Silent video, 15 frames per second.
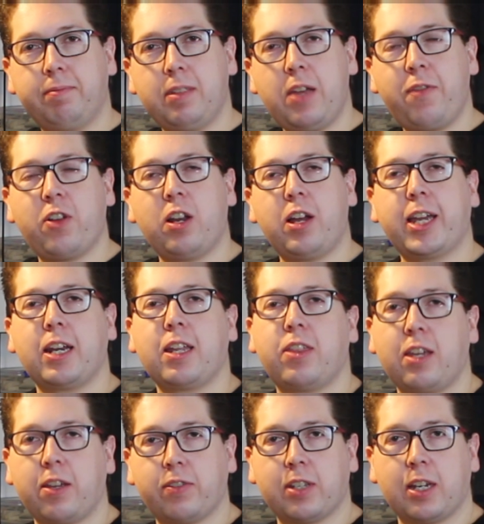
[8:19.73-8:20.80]
If you like
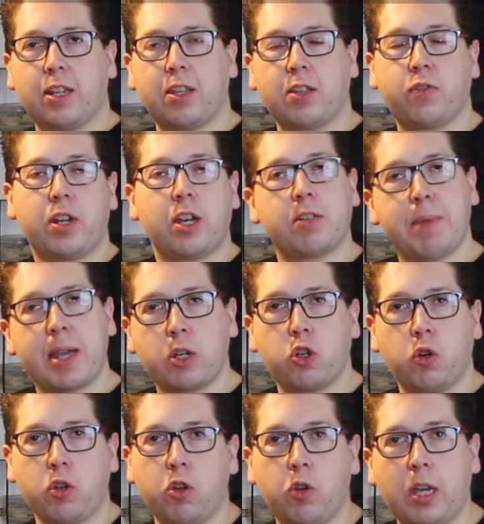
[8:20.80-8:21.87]
anything you've seen in these videos, make
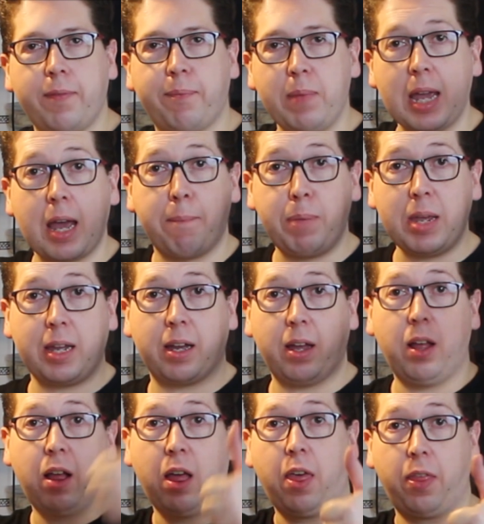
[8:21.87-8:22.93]
sure you give me a big
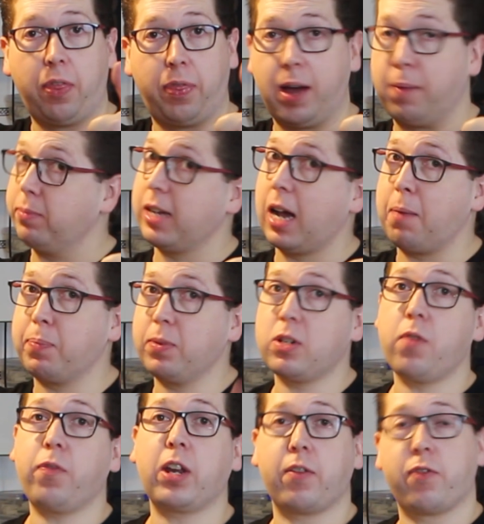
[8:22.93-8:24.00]
thumbs up.
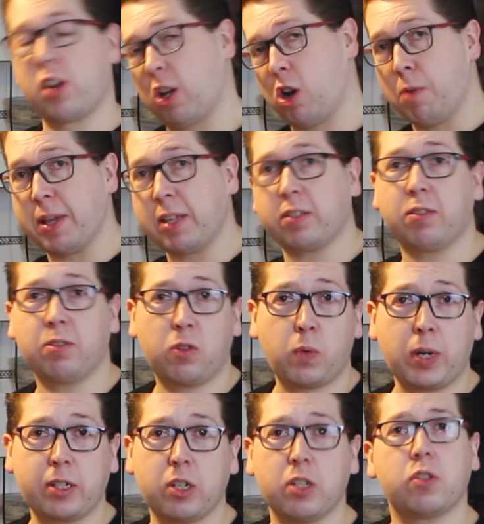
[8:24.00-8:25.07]
Don't forget, if you have comments,
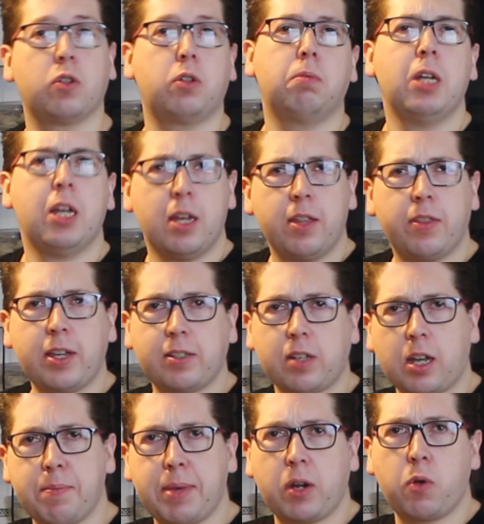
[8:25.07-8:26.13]
questions, or things
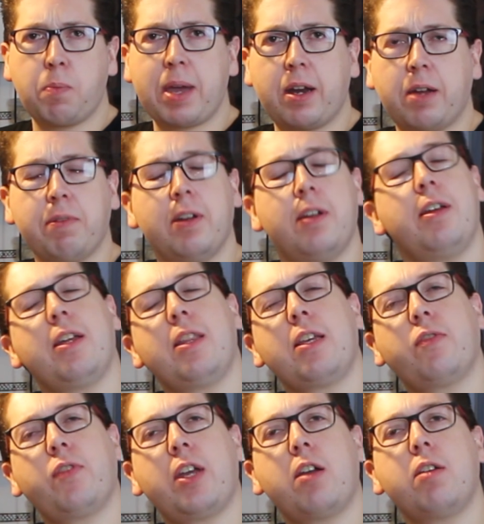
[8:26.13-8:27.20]
I can be doing better in
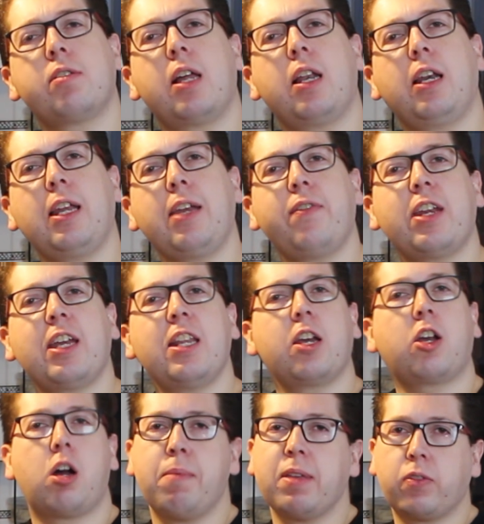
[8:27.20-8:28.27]
these videos, leave it in
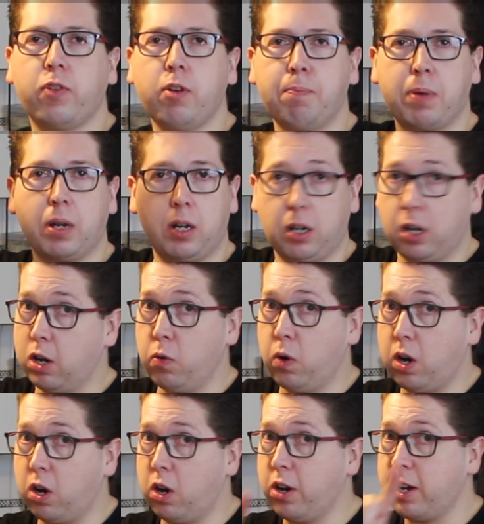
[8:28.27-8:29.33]
the comments field below
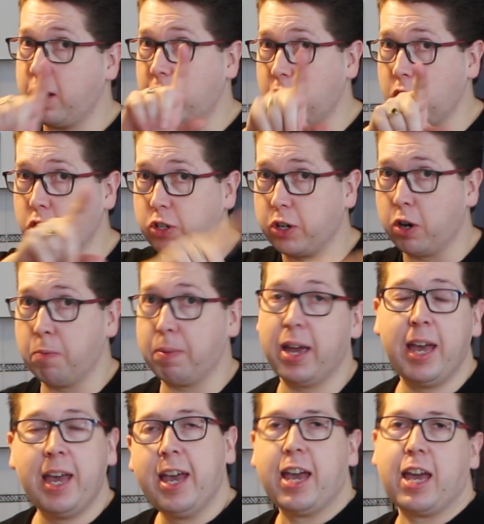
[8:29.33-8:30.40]
on YouTube.
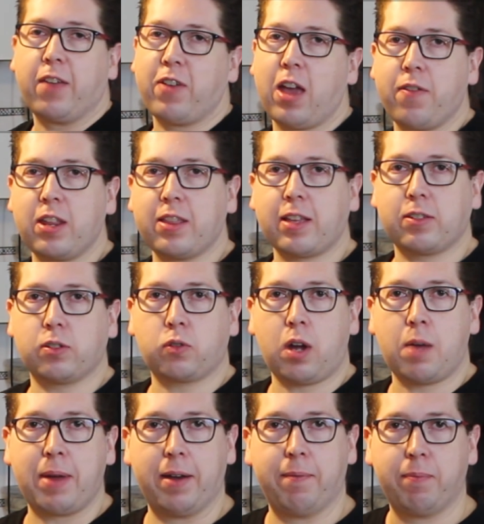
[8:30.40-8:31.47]
And if you haven't hit that
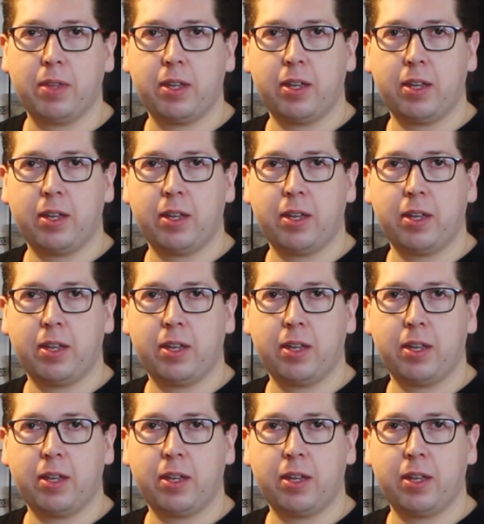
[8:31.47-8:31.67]
subscribe button,